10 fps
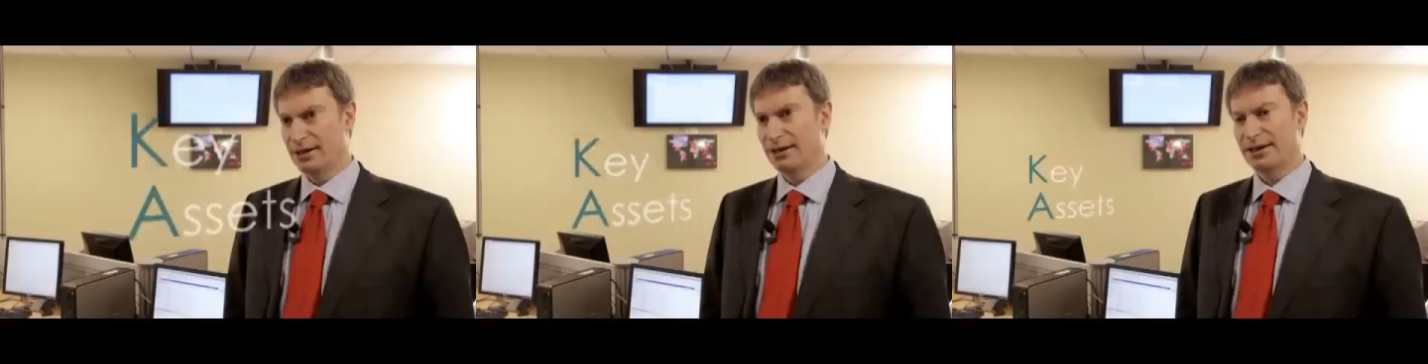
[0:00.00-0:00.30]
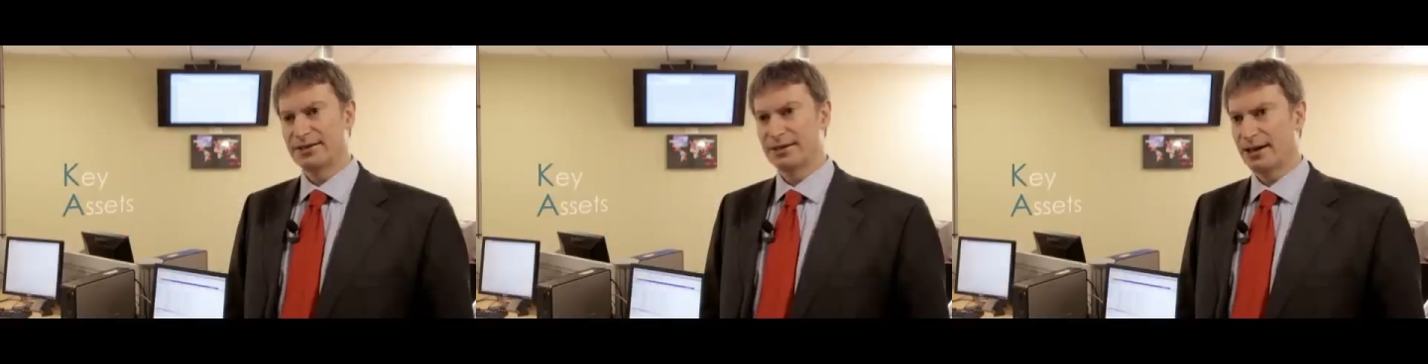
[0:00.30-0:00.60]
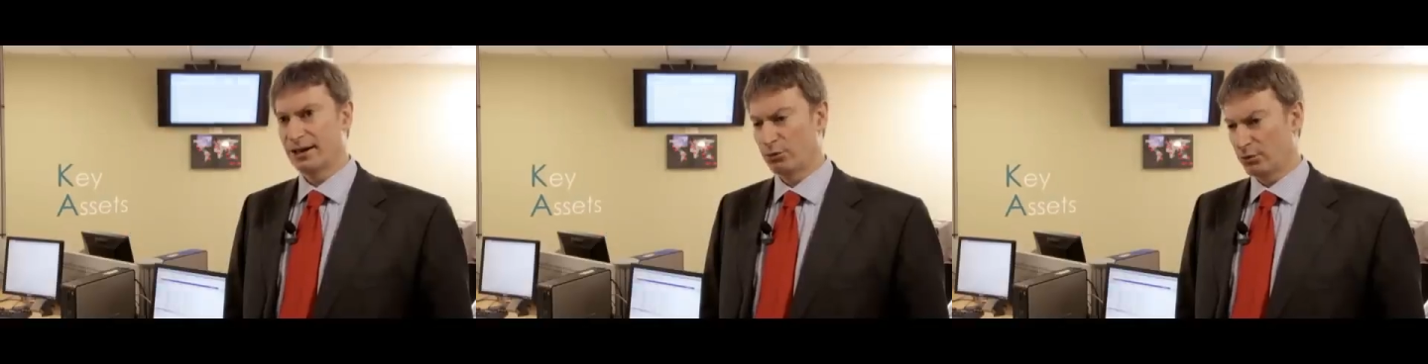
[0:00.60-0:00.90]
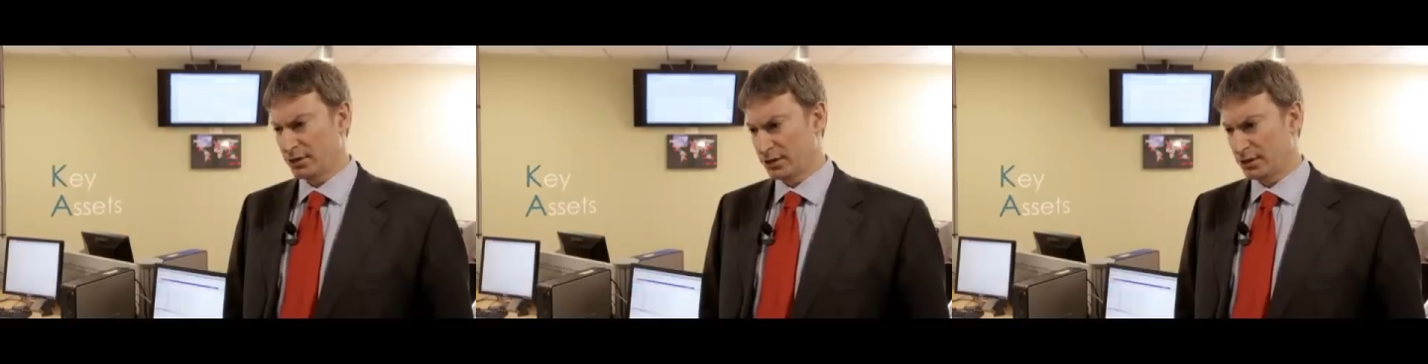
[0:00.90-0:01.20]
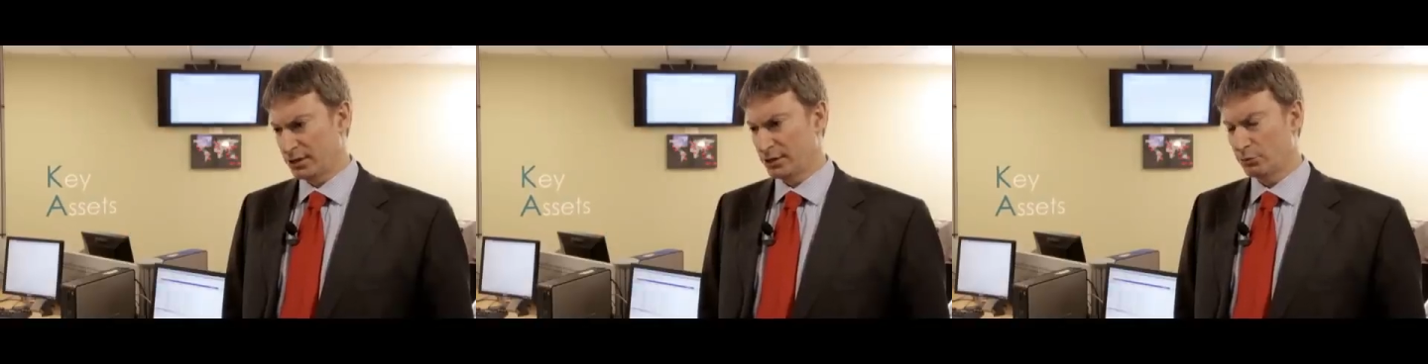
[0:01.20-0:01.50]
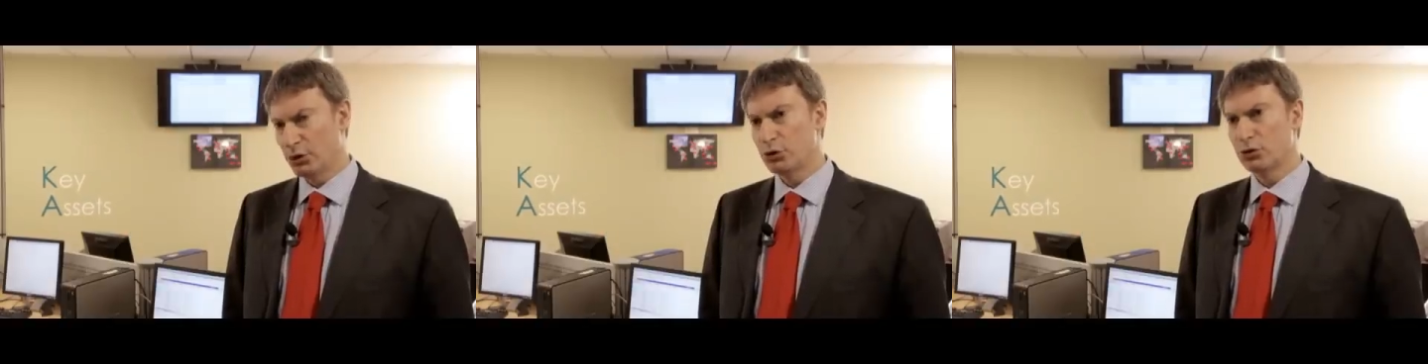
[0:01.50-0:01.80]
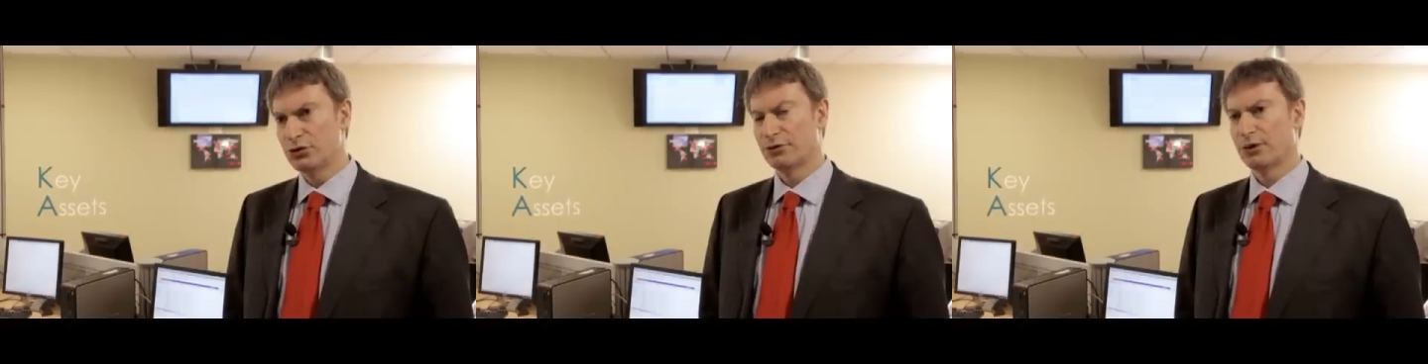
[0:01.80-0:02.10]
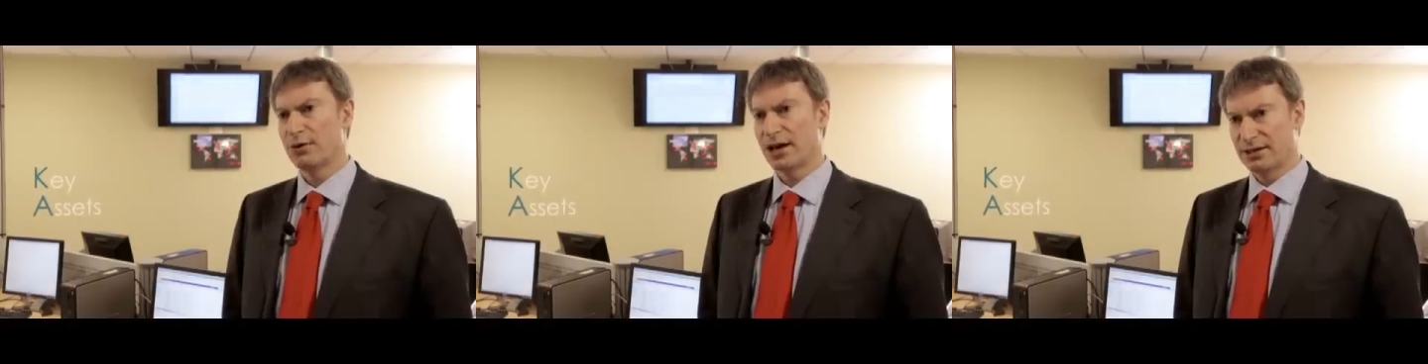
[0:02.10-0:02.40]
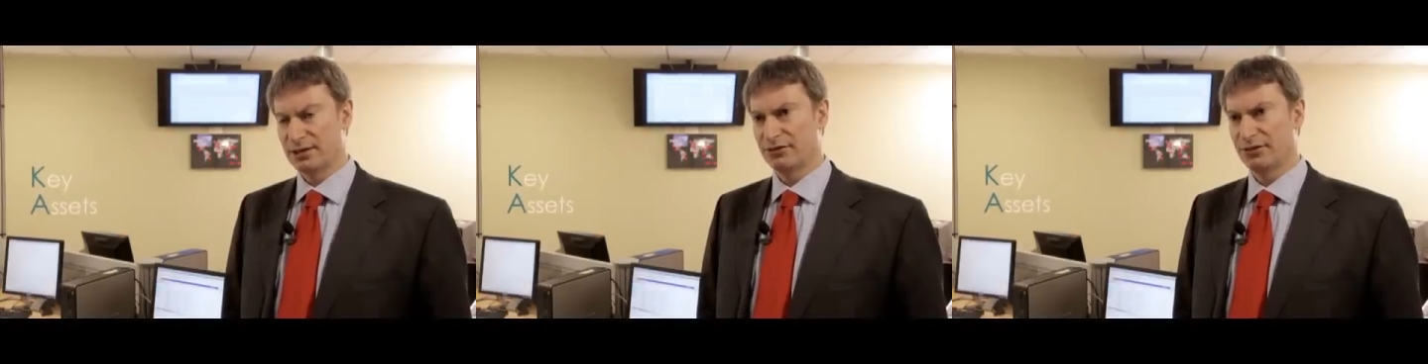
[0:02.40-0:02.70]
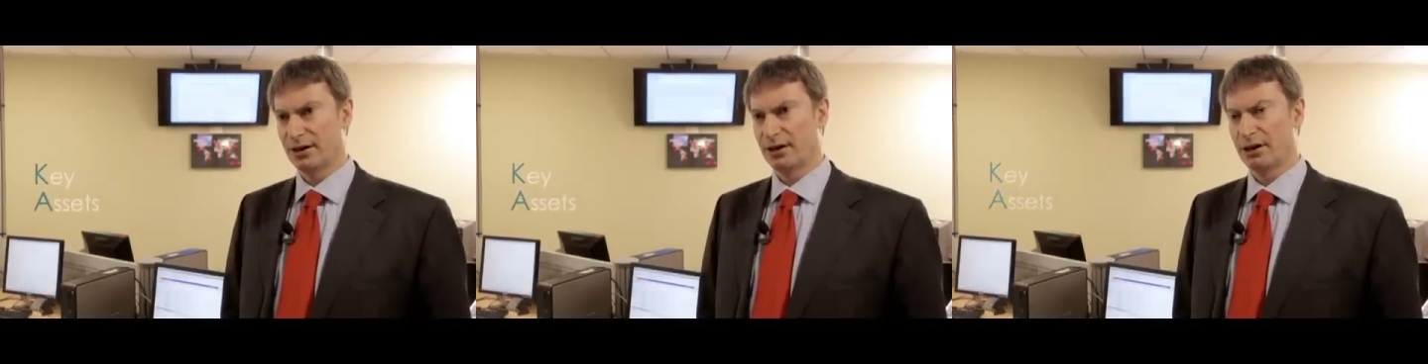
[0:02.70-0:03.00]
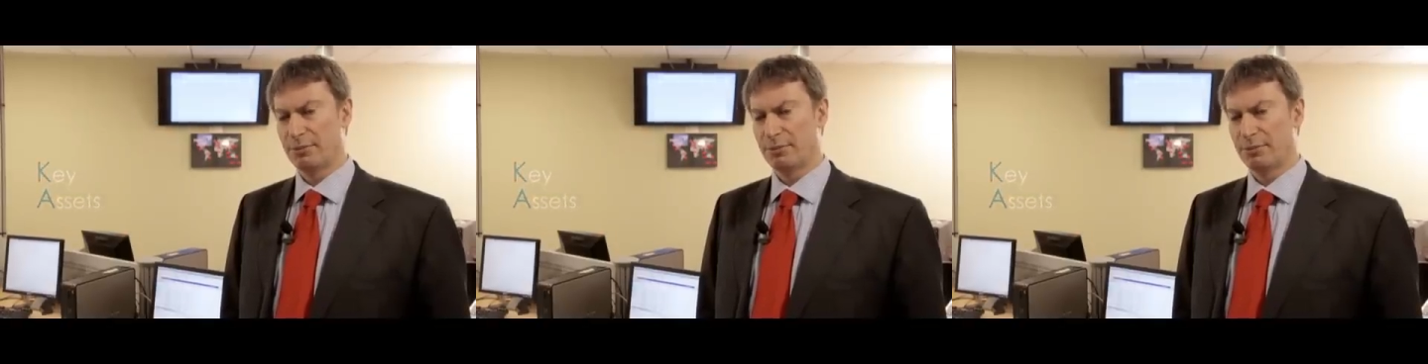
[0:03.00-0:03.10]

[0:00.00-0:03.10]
at EDHEC we, we use very active uh,